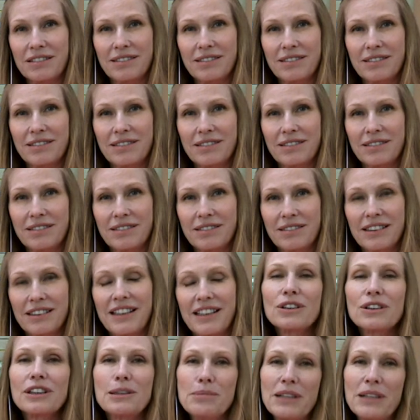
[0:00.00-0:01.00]
They are
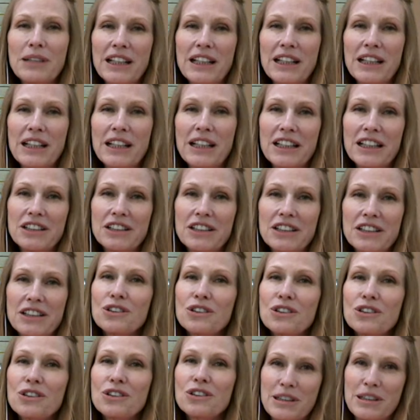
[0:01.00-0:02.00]
truly magical and
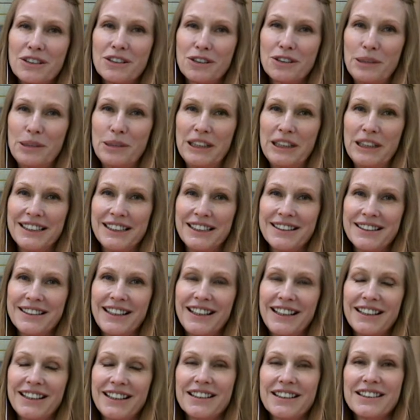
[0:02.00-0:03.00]
mystical beings.
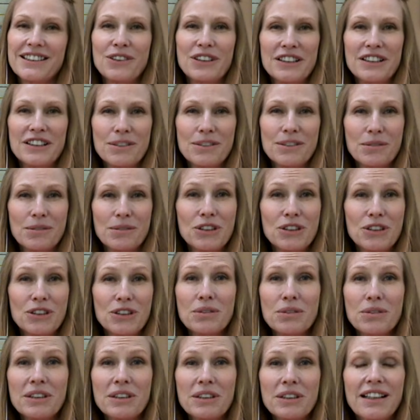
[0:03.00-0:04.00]
And so this
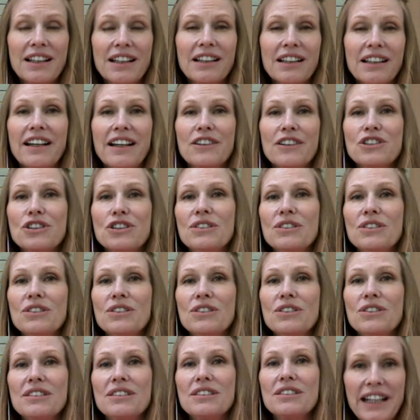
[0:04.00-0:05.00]
retreat allows you to
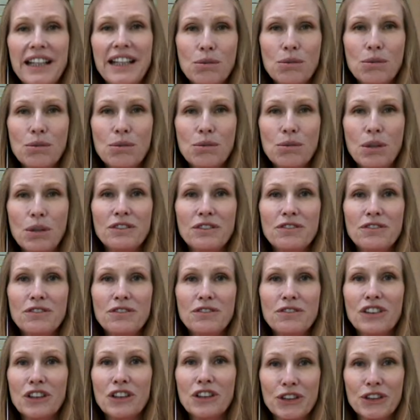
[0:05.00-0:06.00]
take what you've
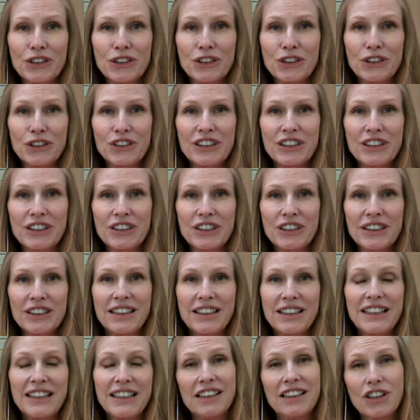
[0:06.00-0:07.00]
learned
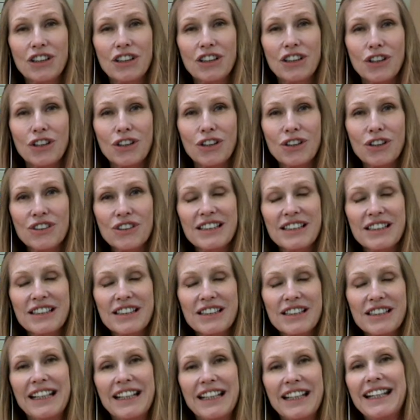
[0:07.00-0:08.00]
in the calls
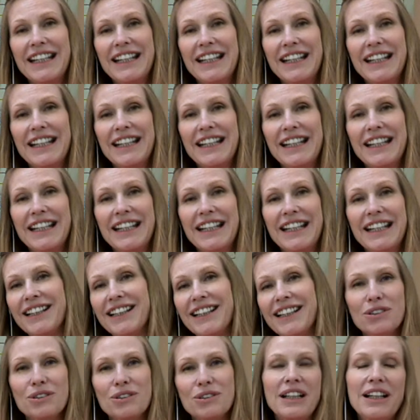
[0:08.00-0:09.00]
and take it
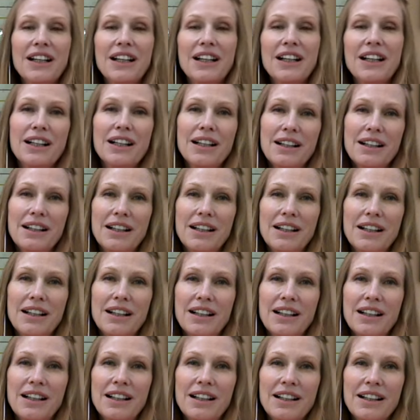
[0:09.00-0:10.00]
to
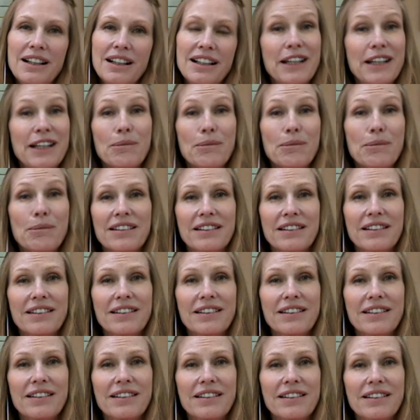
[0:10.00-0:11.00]
a depth
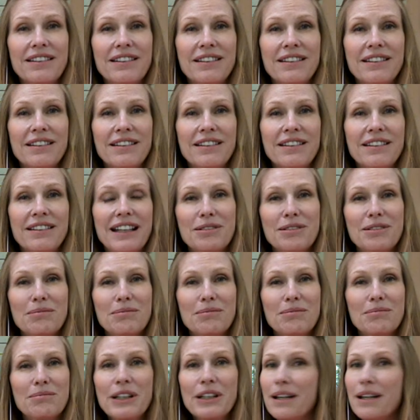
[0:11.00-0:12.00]
that
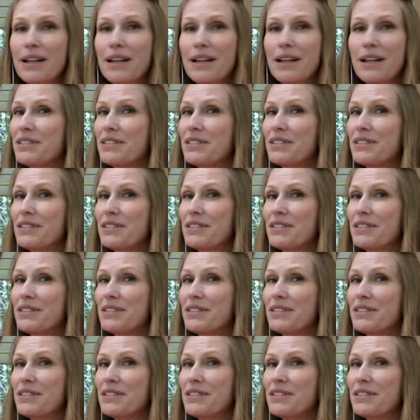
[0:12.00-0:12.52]
perhaps would